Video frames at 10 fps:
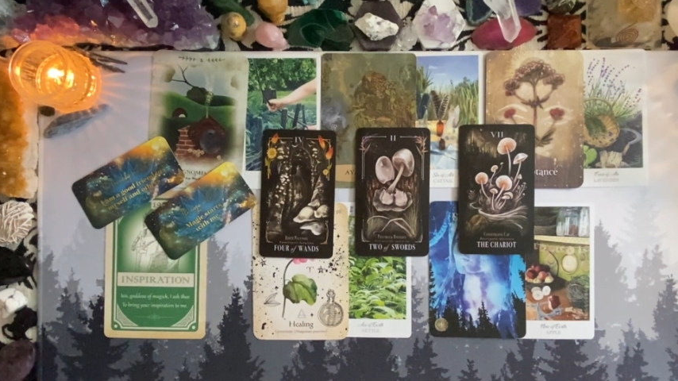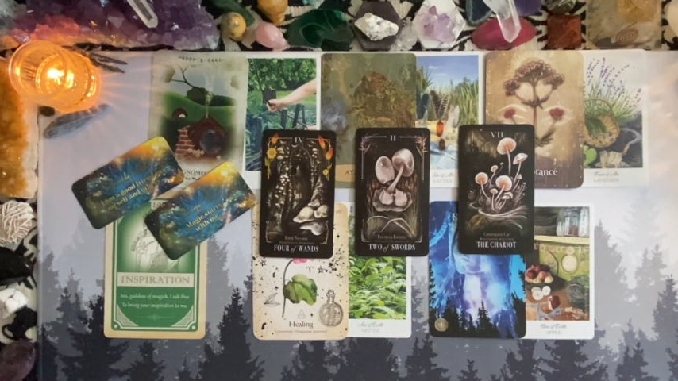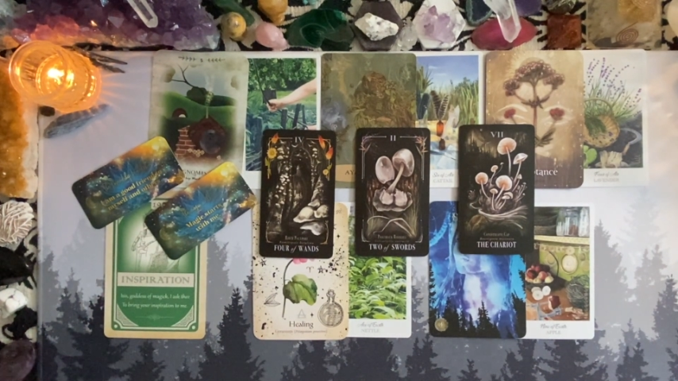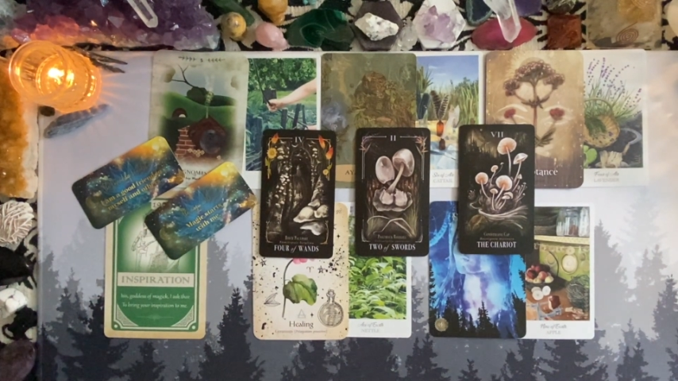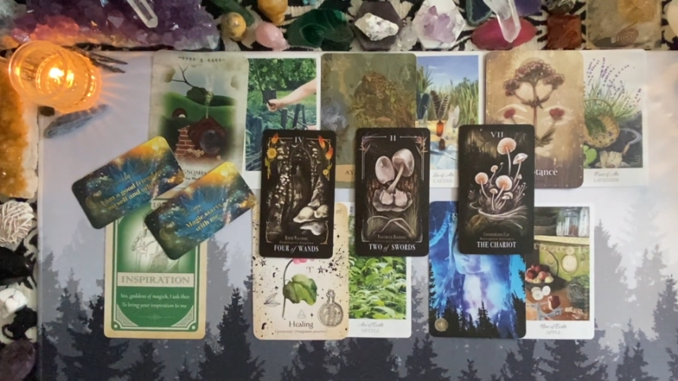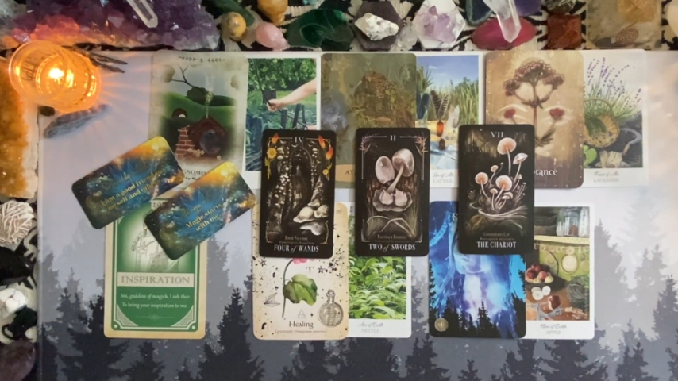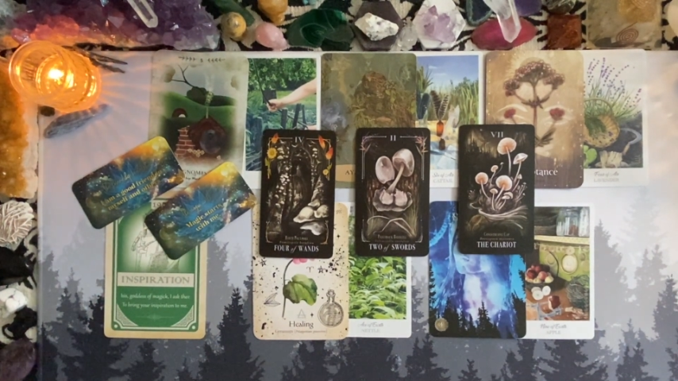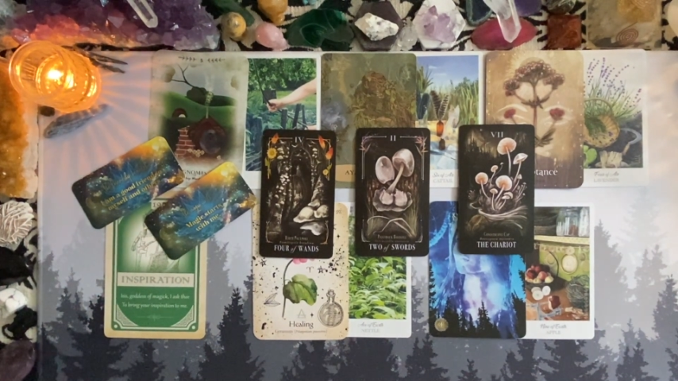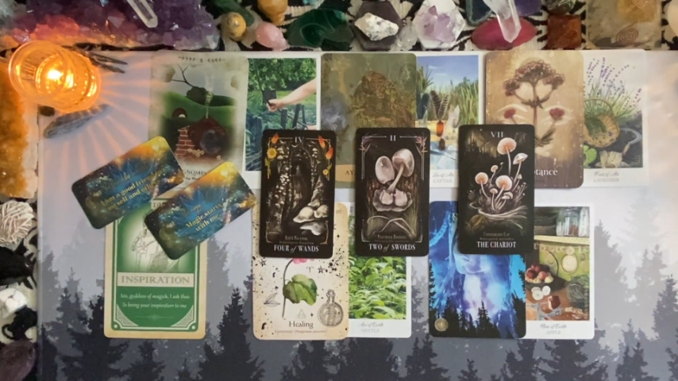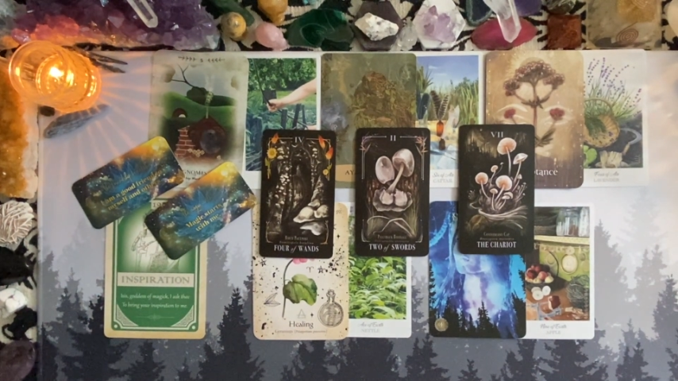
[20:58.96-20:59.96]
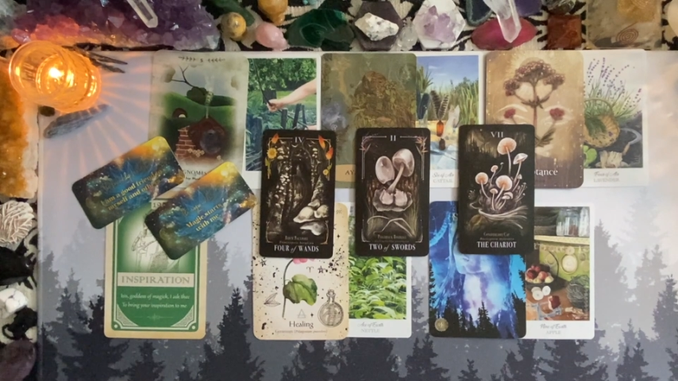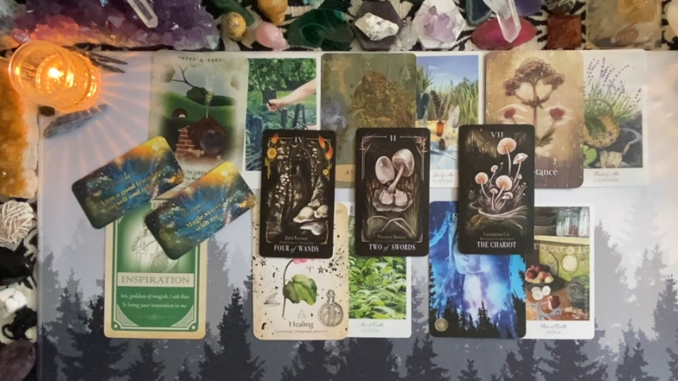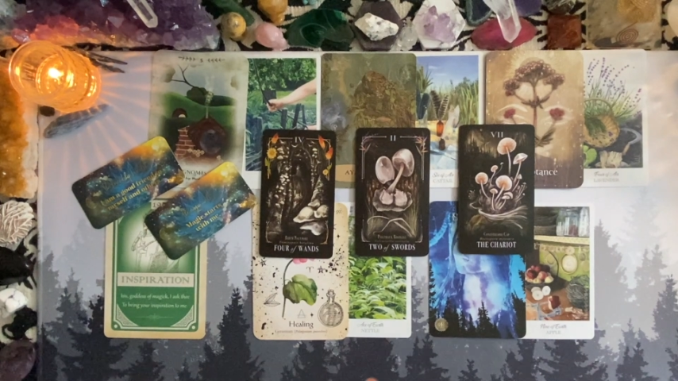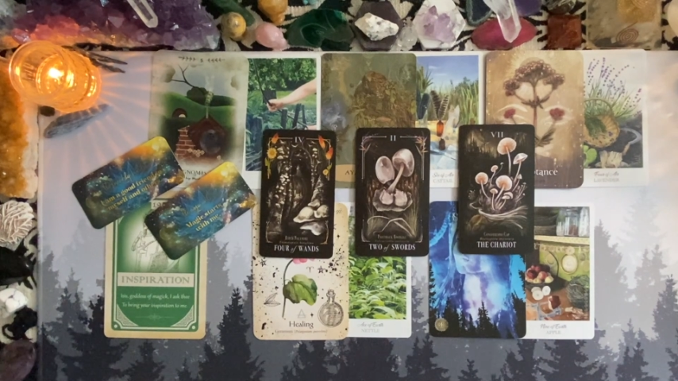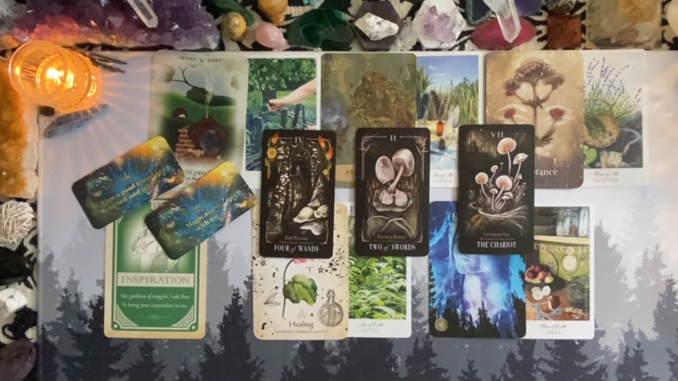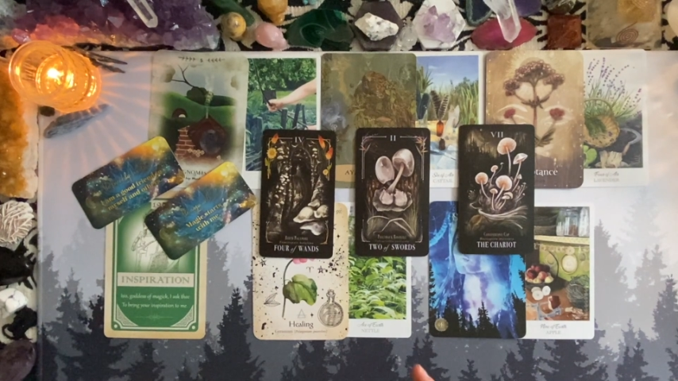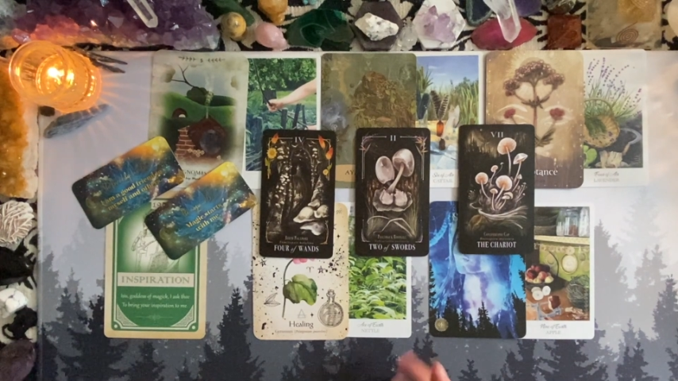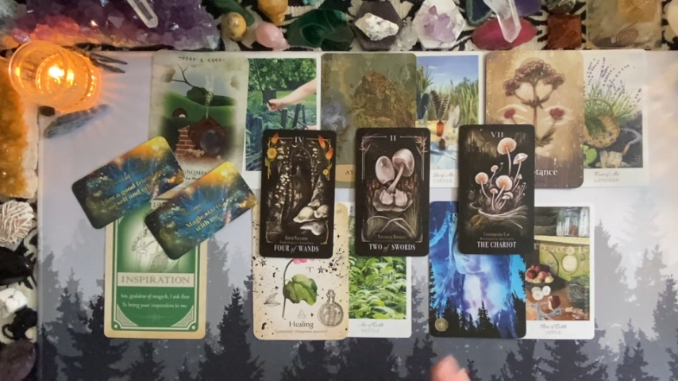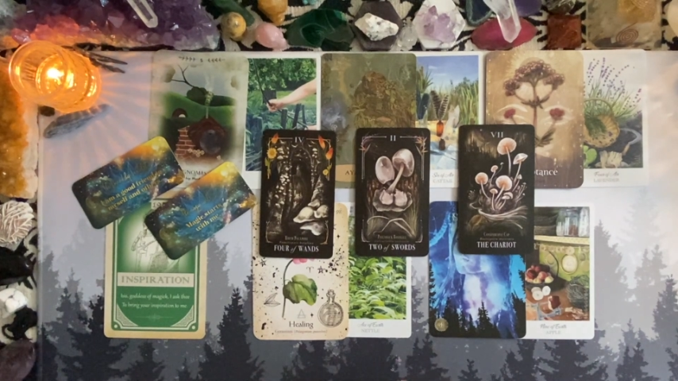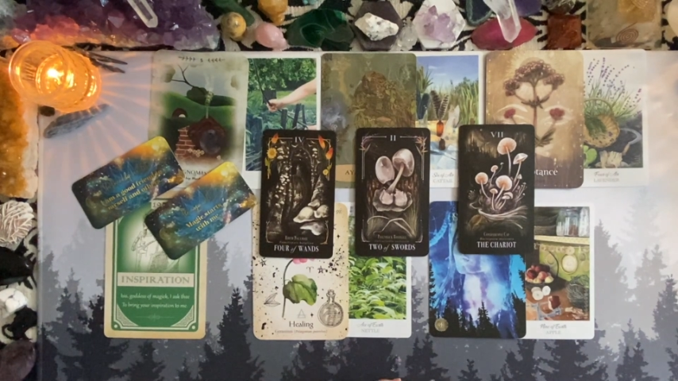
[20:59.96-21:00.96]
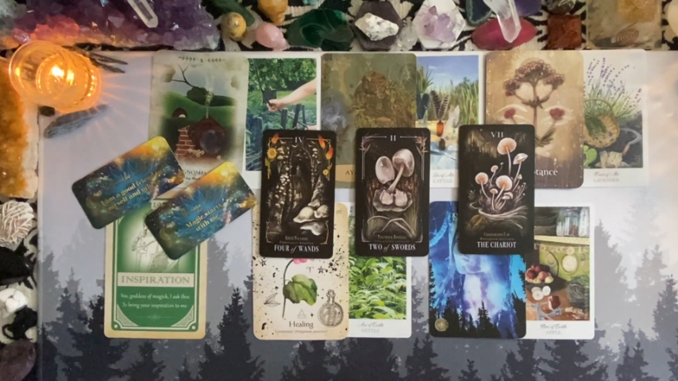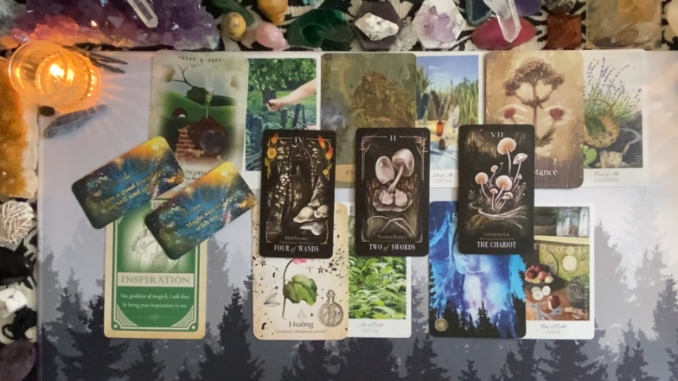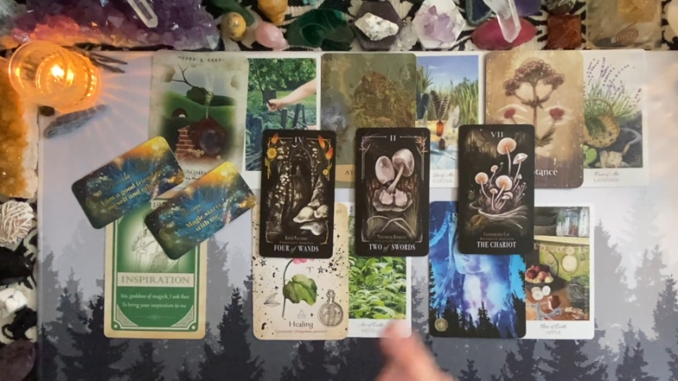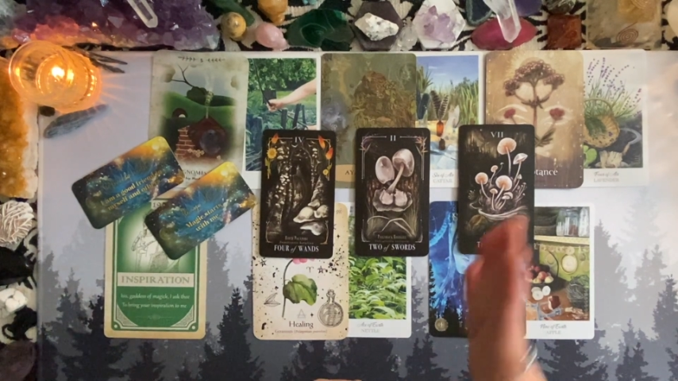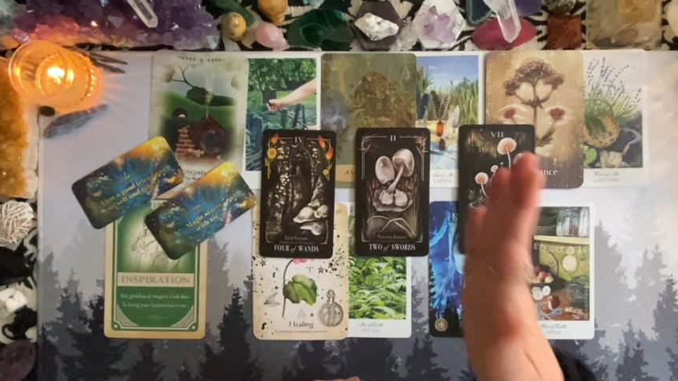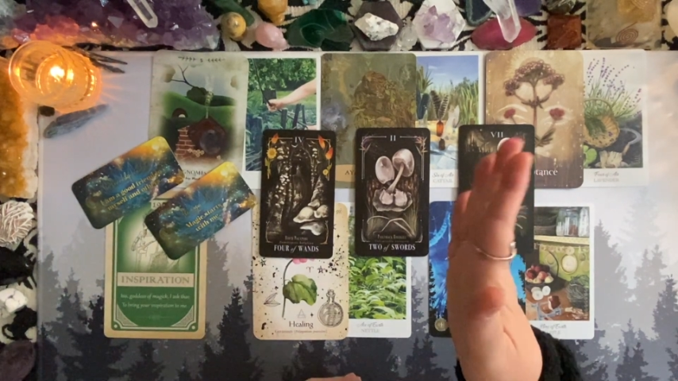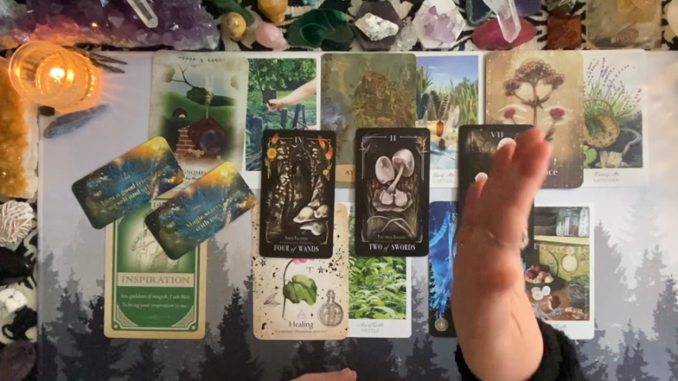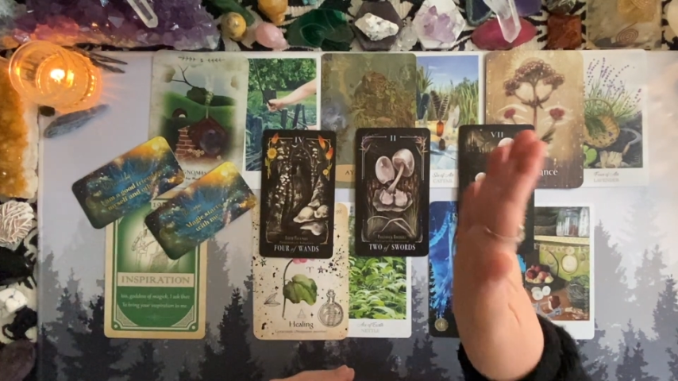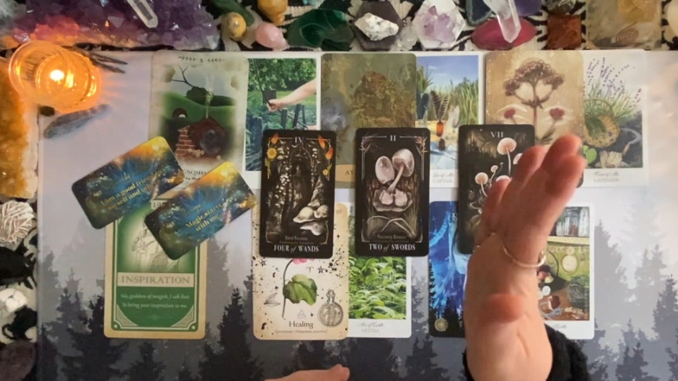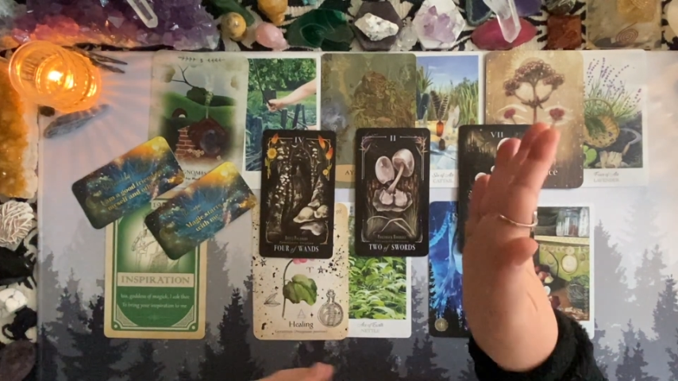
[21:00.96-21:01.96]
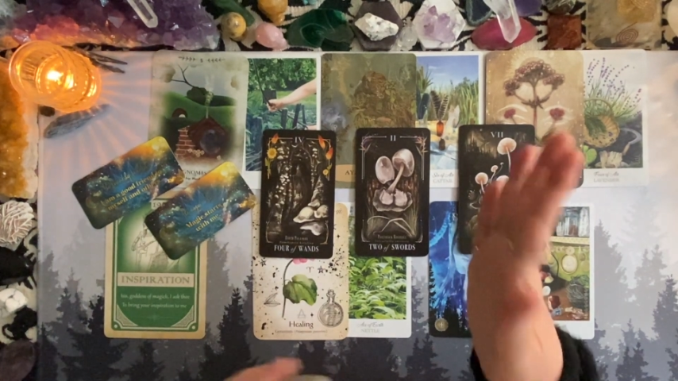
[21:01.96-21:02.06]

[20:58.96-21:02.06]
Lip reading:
Nobody's mouth can be seen.